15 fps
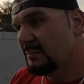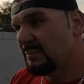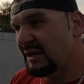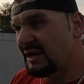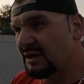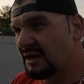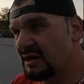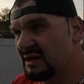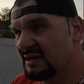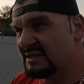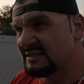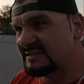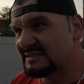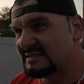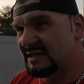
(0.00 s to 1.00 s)

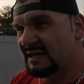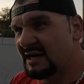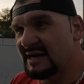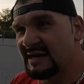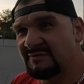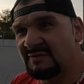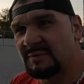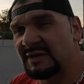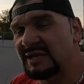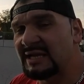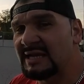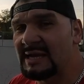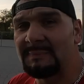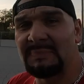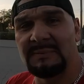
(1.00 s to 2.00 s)
because I never
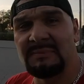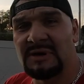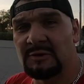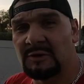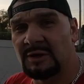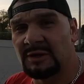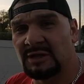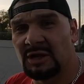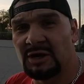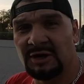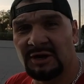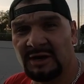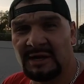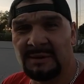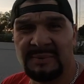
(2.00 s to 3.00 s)
really keep a mower
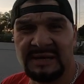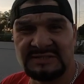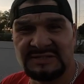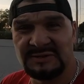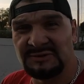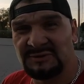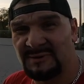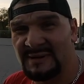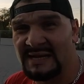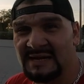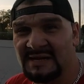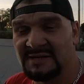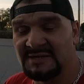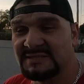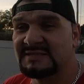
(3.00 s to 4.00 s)
longer than about 2-3
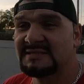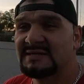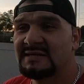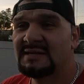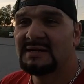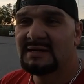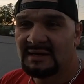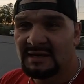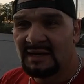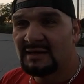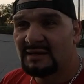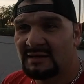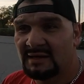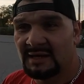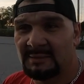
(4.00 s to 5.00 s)
years.
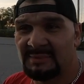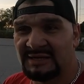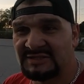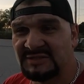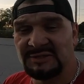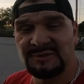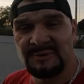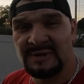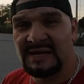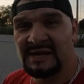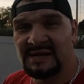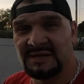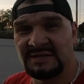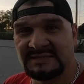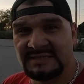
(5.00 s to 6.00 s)
In about 2-3
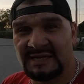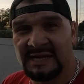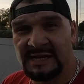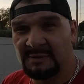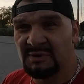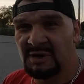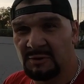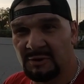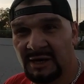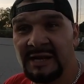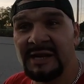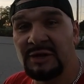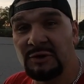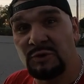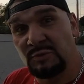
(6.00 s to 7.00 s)
years, any
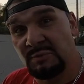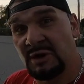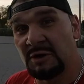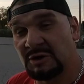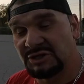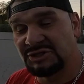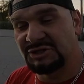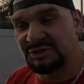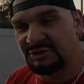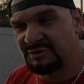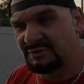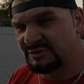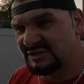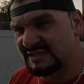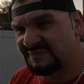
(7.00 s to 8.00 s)
new mower should
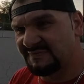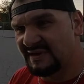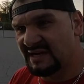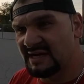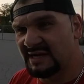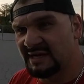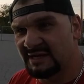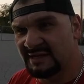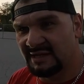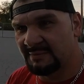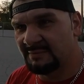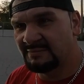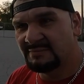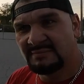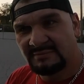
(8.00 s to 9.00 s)
do just fine. And
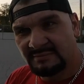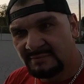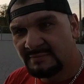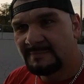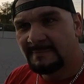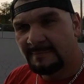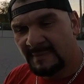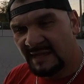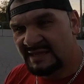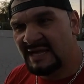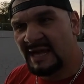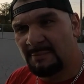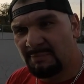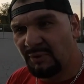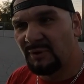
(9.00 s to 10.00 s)
then at
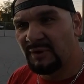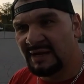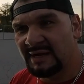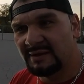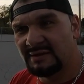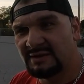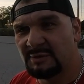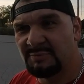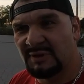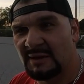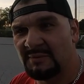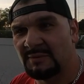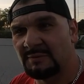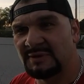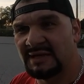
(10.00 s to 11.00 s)
that point, you
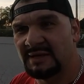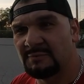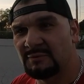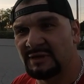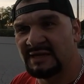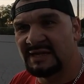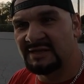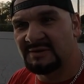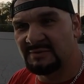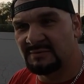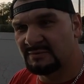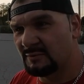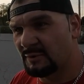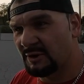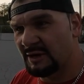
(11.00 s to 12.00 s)
probably would need to
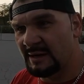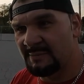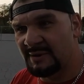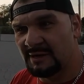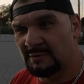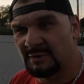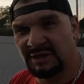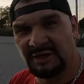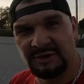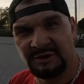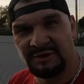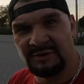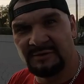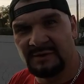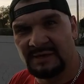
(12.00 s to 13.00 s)
worry about what you're
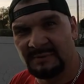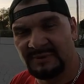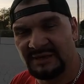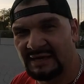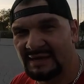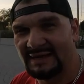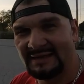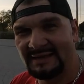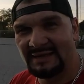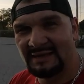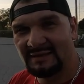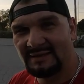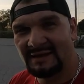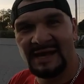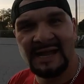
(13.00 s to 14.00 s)
doing, but
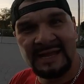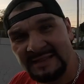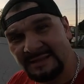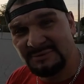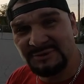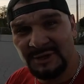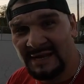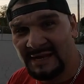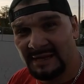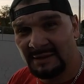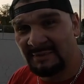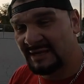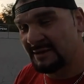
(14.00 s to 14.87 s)
I end up trading them